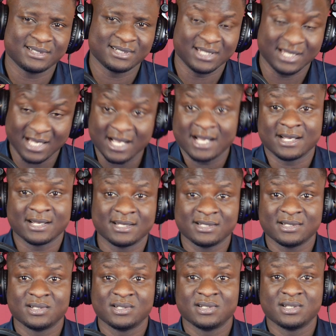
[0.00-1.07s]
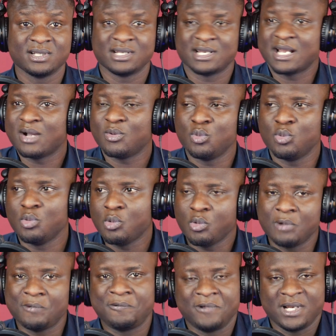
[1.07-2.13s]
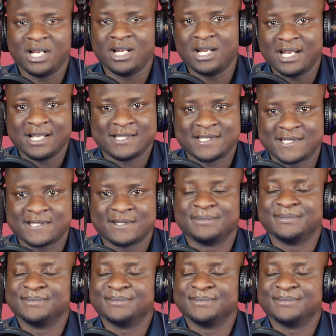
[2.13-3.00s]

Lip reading: yeah na we feel less